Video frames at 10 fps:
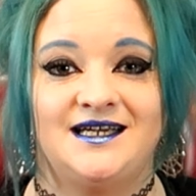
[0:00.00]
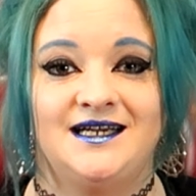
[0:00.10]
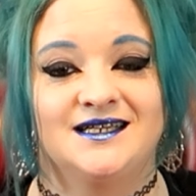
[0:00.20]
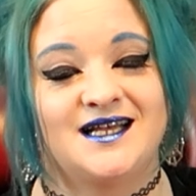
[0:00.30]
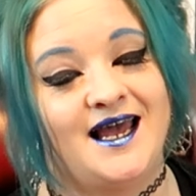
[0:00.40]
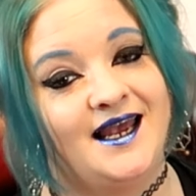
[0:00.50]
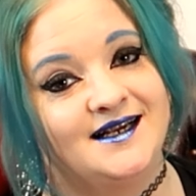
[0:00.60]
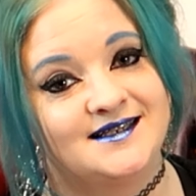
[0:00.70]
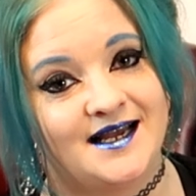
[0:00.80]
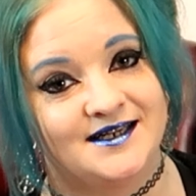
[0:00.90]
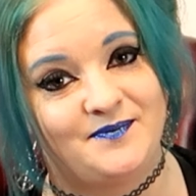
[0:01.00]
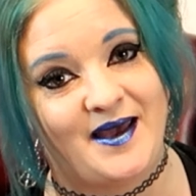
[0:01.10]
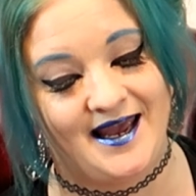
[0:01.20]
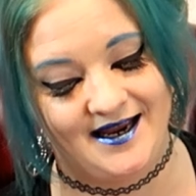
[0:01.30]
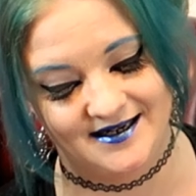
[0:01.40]
to ease their aches and
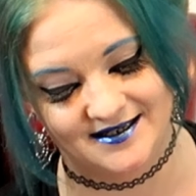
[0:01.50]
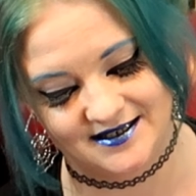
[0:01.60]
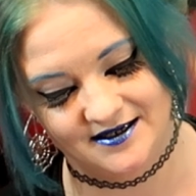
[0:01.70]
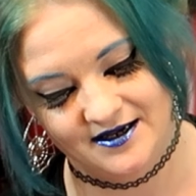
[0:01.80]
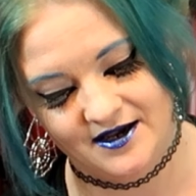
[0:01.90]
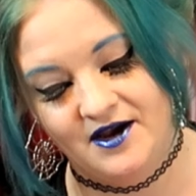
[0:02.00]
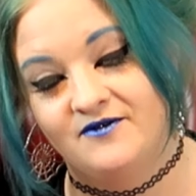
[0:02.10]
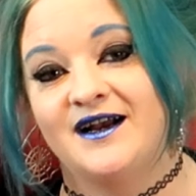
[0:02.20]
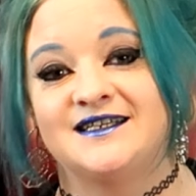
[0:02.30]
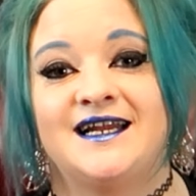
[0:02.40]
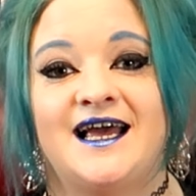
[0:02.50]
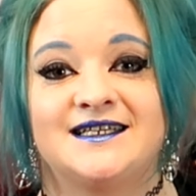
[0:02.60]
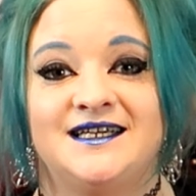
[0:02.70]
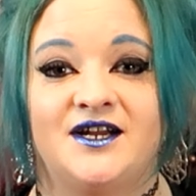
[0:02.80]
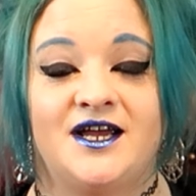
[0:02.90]
pains. Rexy
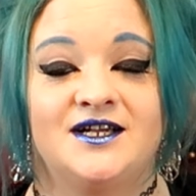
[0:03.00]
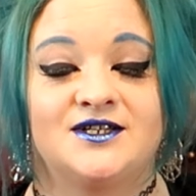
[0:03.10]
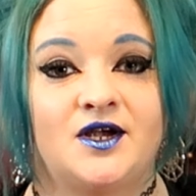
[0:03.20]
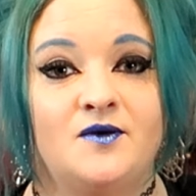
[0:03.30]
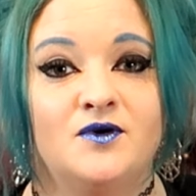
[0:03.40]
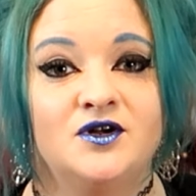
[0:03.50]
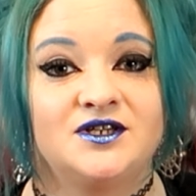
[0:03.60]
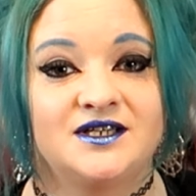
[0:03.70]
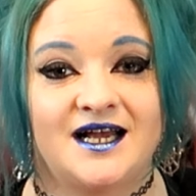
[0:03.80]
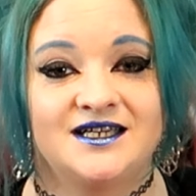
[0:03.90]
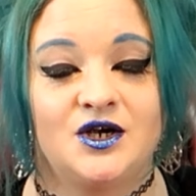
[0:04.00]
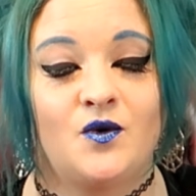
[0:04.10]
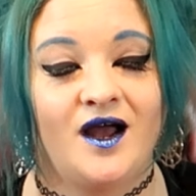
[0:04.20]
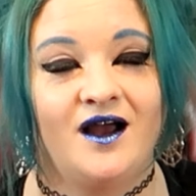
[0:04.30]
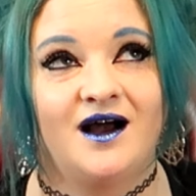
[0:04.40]
likes it on her so much it's actually
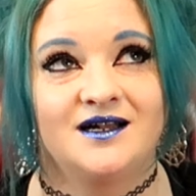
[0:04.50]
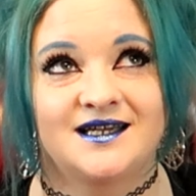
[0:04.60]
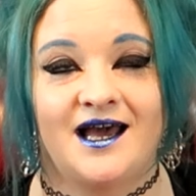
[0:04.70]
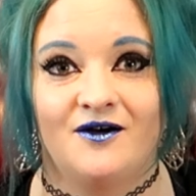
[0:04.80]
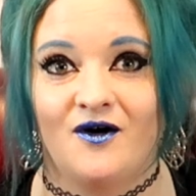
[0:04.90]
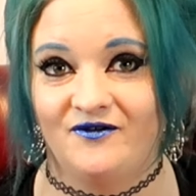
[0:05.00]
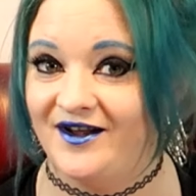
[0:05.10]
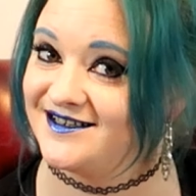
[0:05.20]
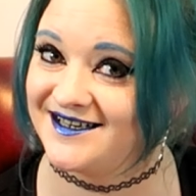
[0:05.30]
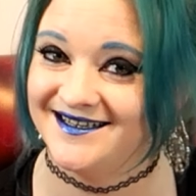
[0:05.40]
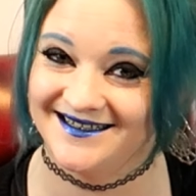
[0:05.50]
quite hard to get her off it.